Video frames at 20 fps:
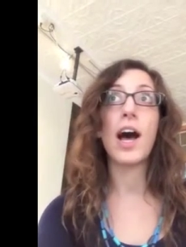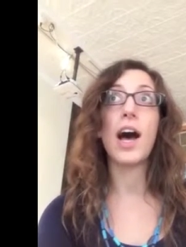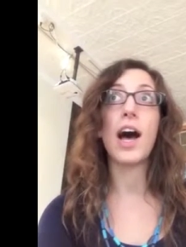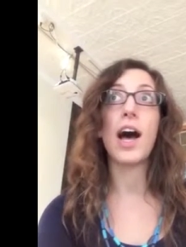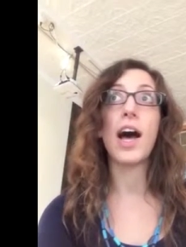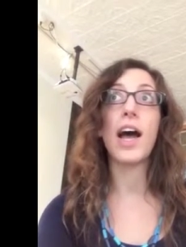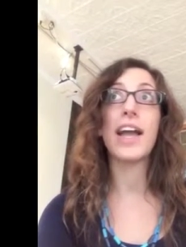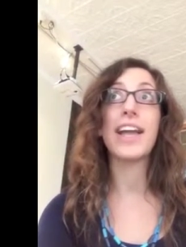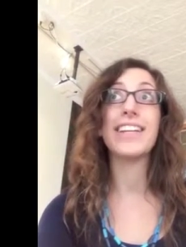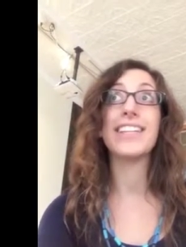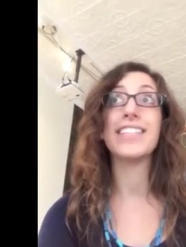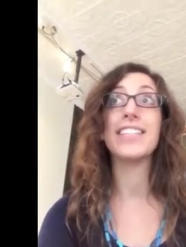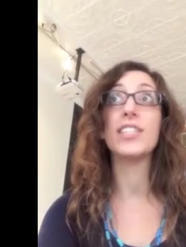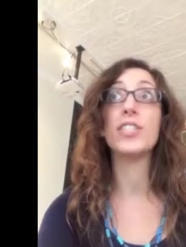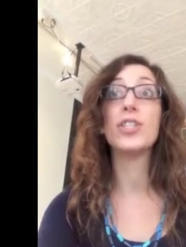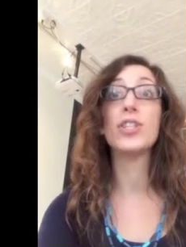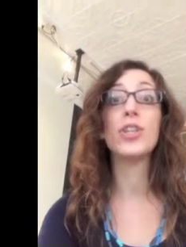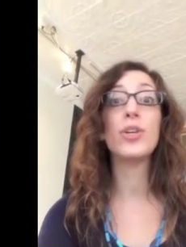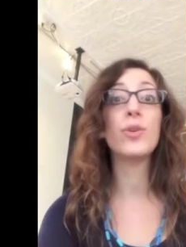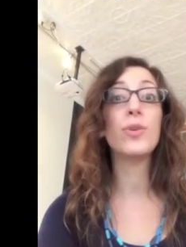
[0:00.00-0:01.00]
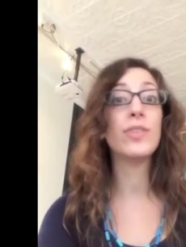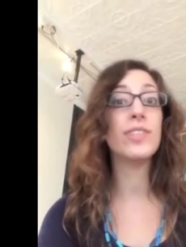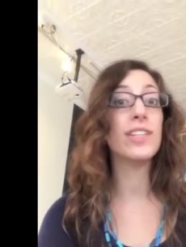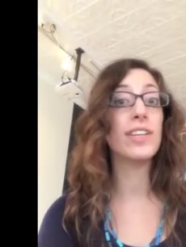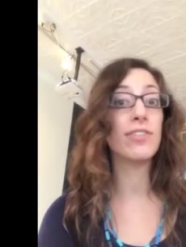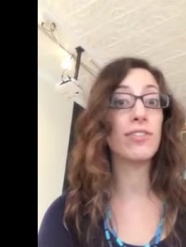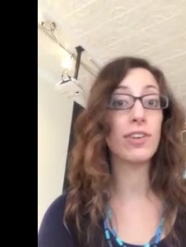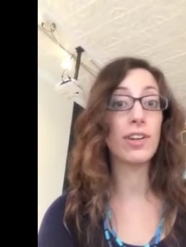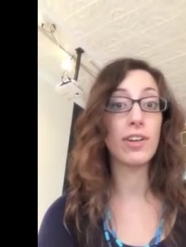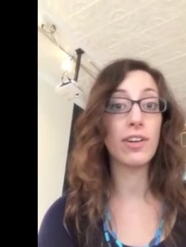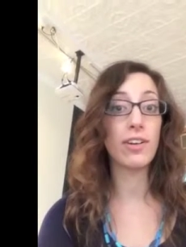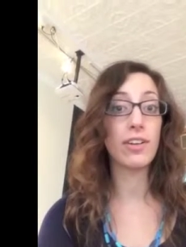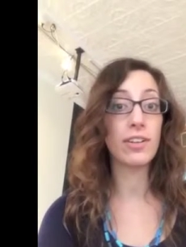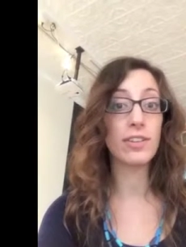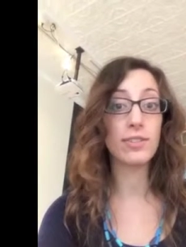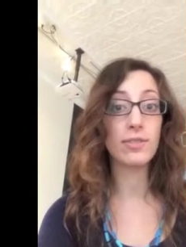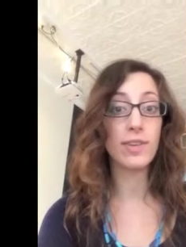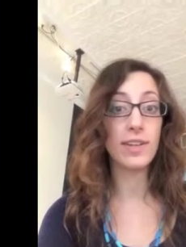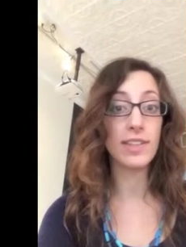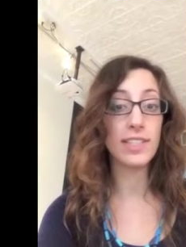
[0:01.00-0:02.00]
I did two different
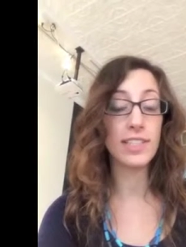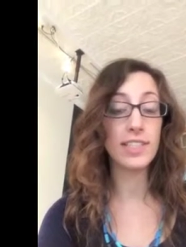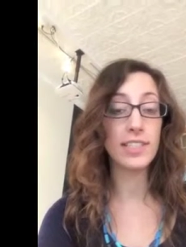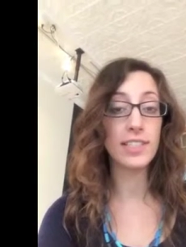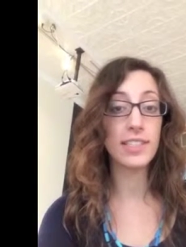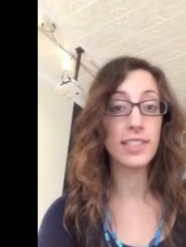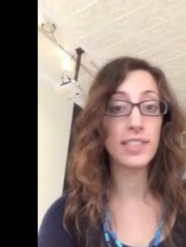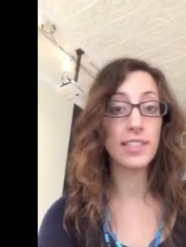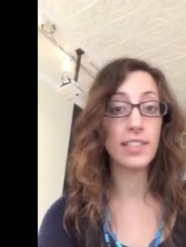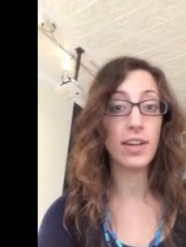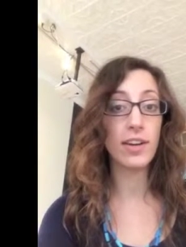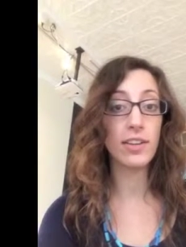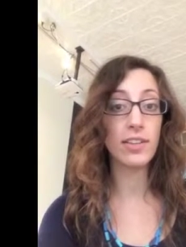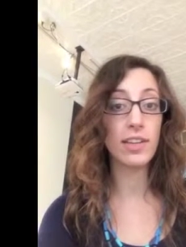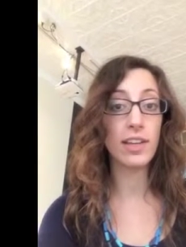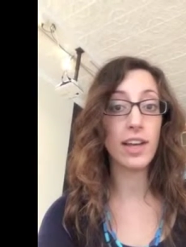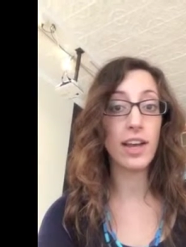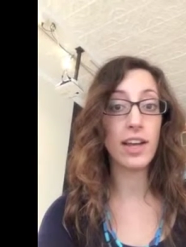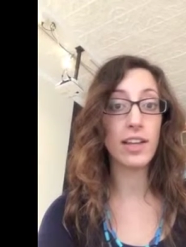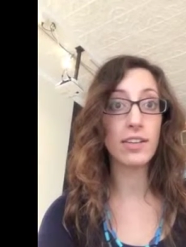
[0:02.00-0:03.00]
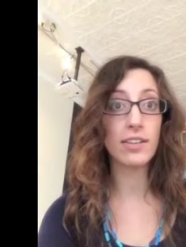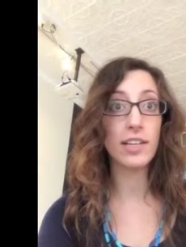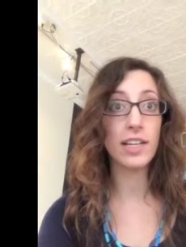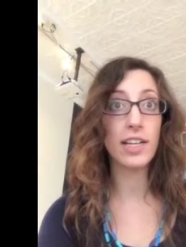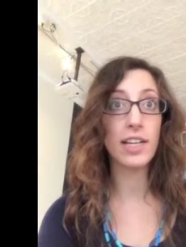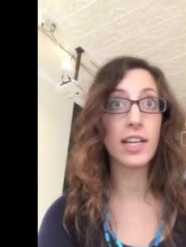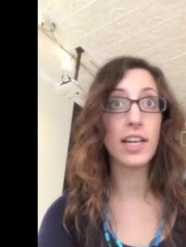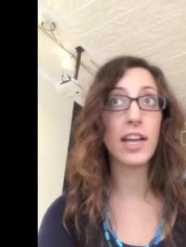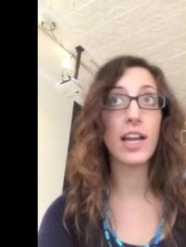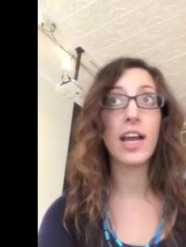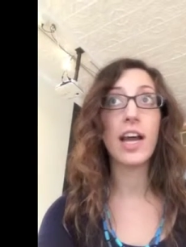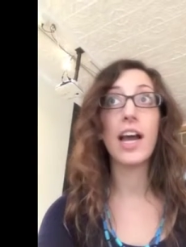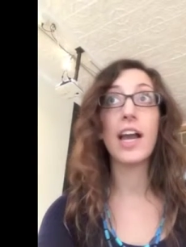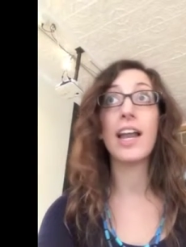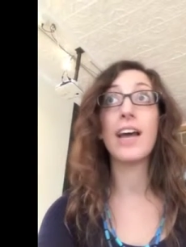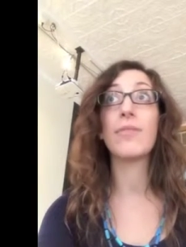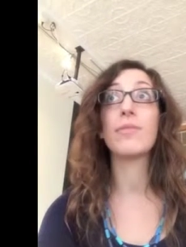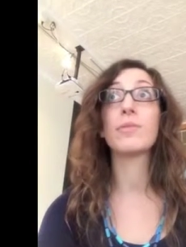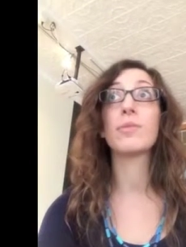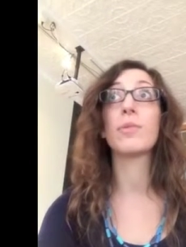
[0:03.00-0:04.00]
artist residencies here at the gallery.
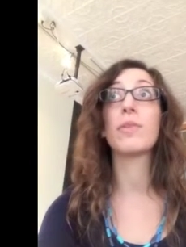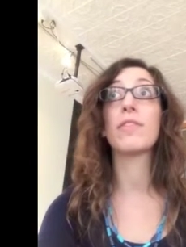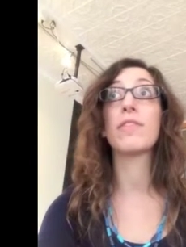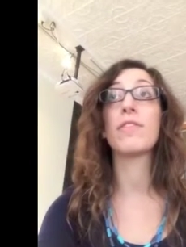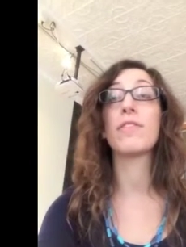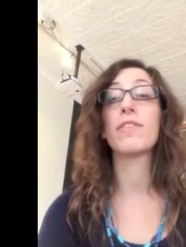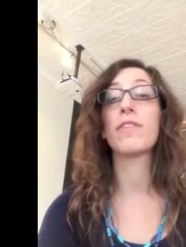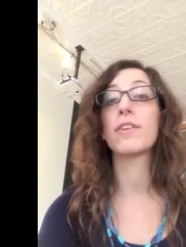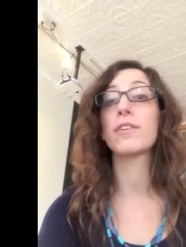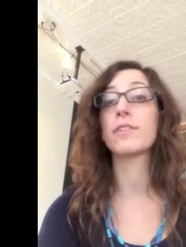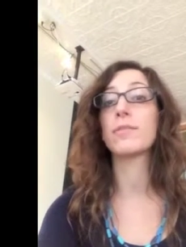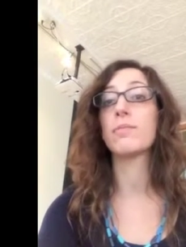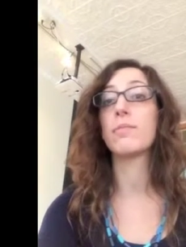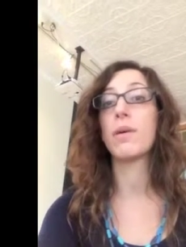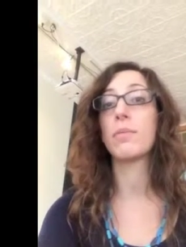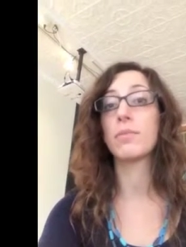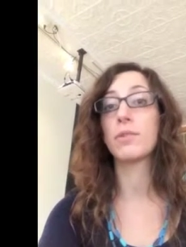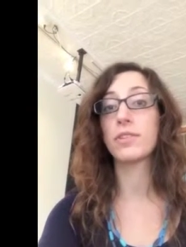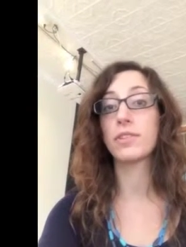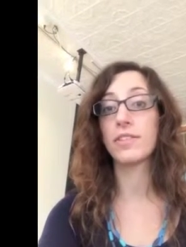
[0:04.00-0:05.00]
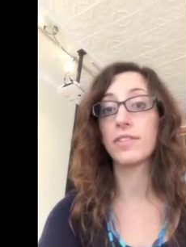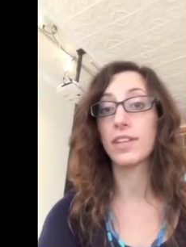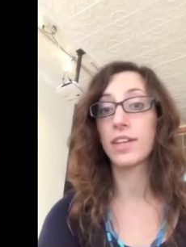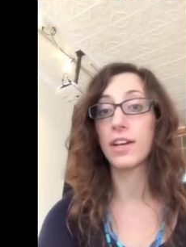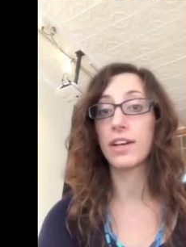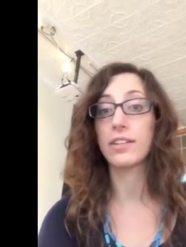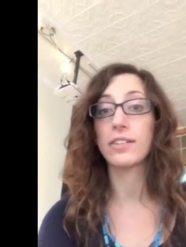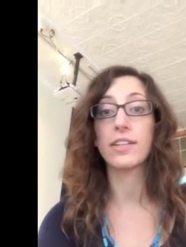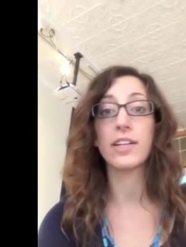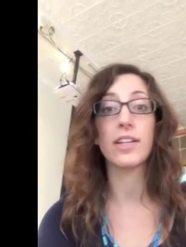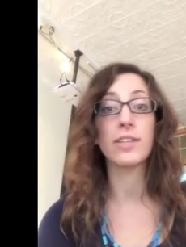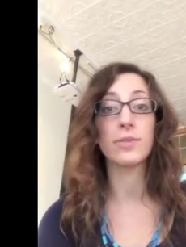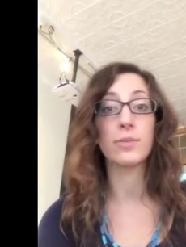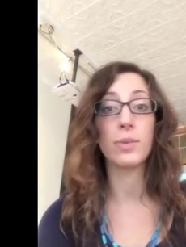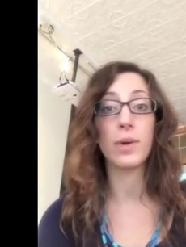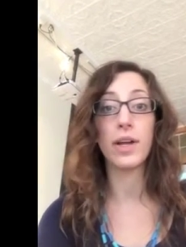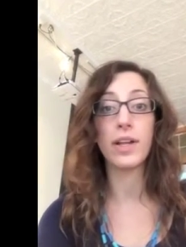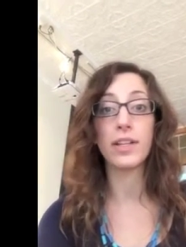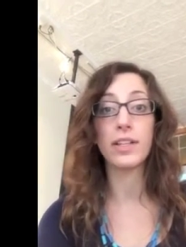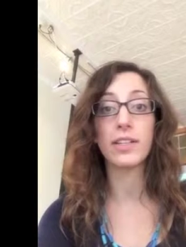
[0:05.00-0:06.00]
I was one of the first members of the gallery as
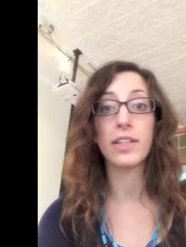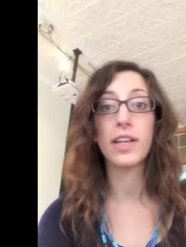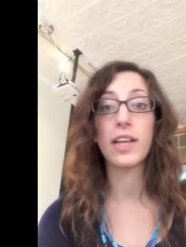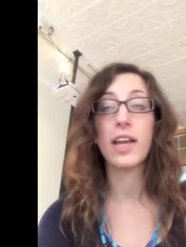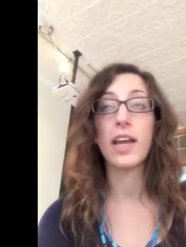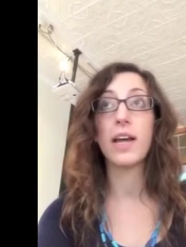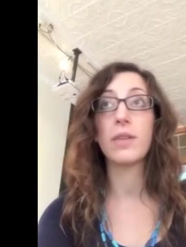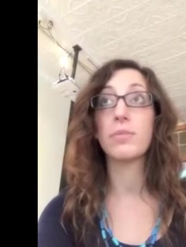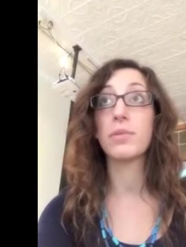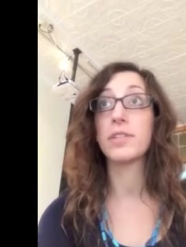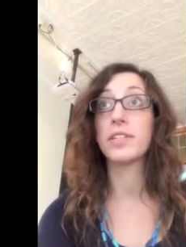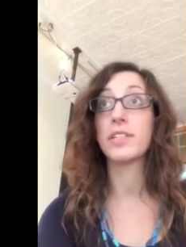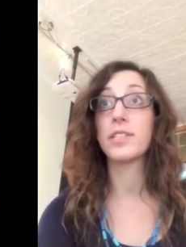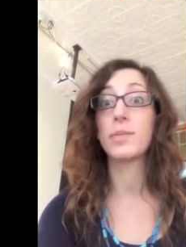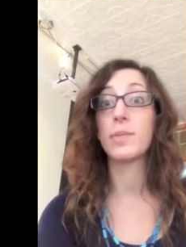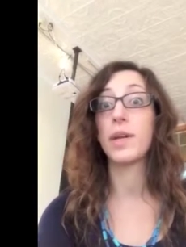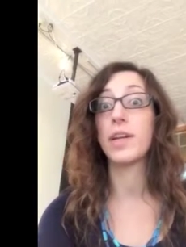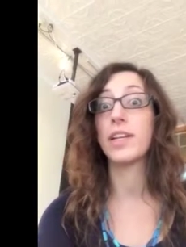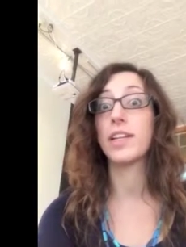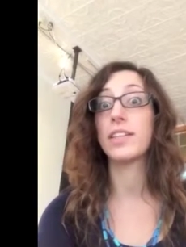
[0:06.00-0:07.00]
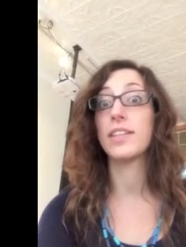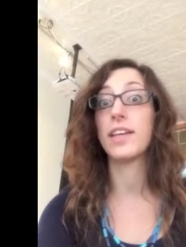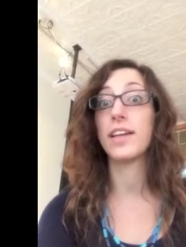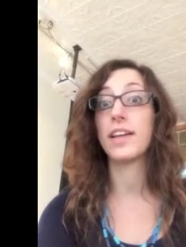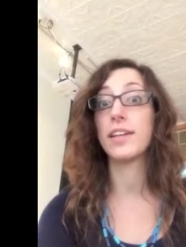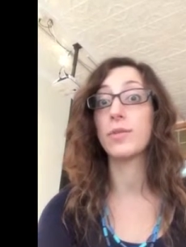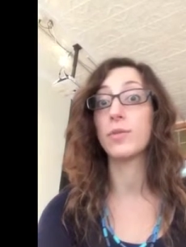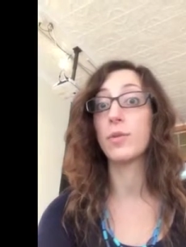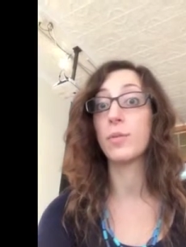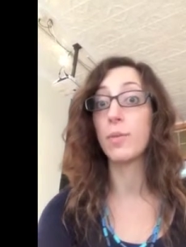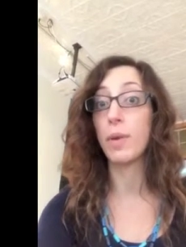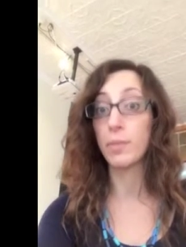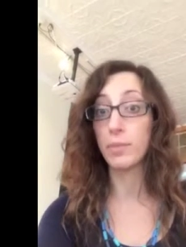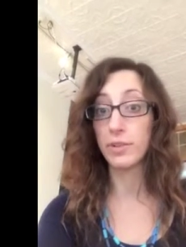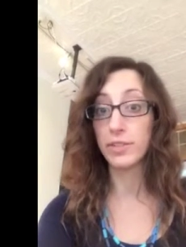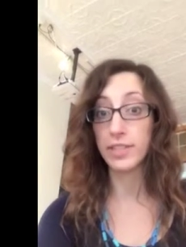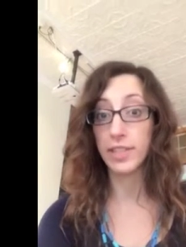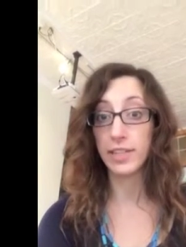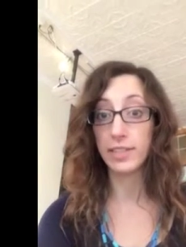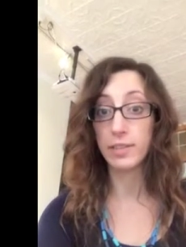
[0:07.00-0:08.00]
well and participate in the annual
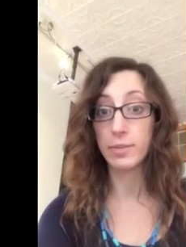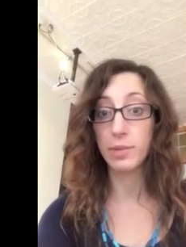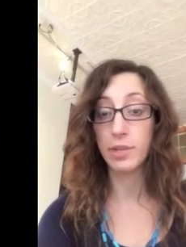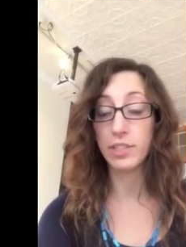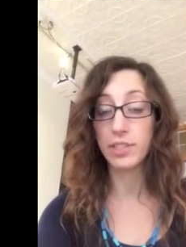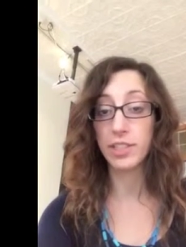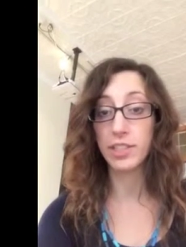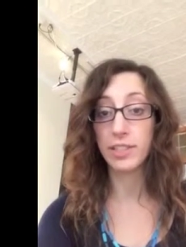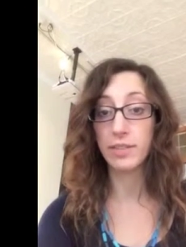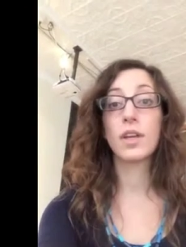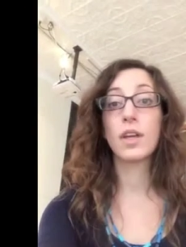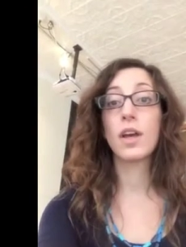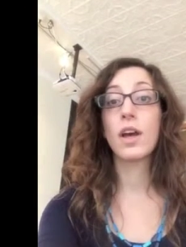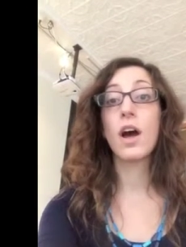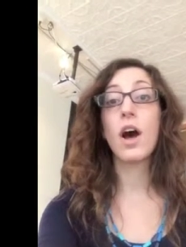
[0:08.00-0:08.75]
members exhibition.